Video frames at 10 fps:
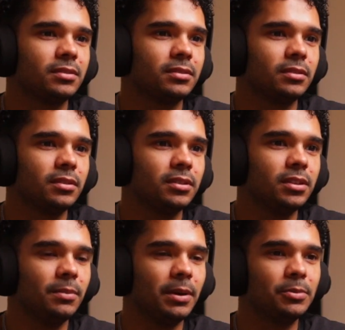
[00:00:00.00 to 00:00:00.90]
Yeah,
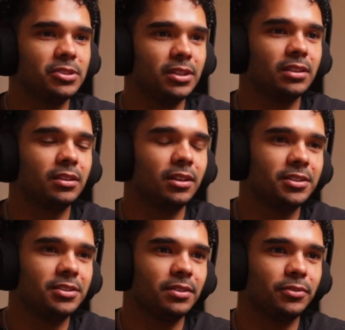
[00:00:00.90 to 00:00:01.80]
man was to get the clients
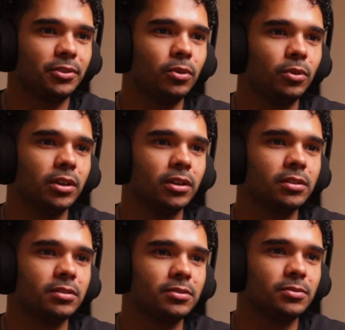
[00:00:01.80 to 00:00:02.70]
every quarter,
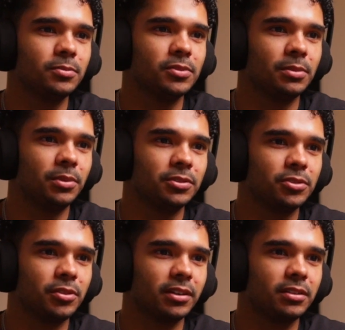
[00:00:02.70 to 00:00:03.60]
which I'm on
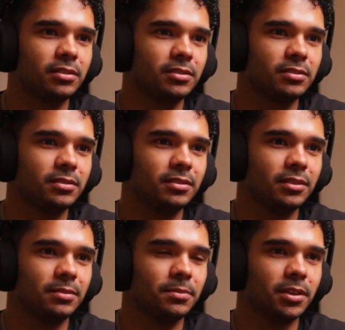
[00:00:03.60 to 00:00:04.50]
track at the
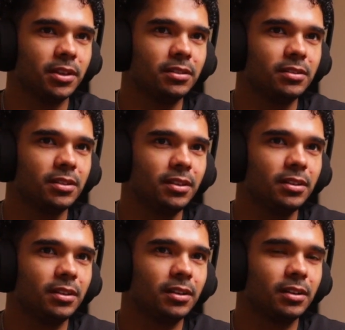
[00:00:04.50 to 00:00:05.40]
minute.
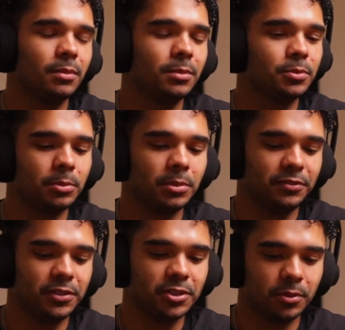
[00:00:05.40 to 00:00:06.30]
I can't remember what my
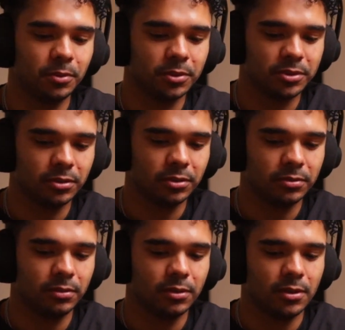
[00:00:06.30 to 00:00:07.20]
fitness one was though.
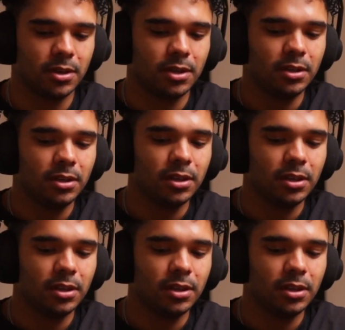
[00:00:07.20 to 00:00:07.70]
And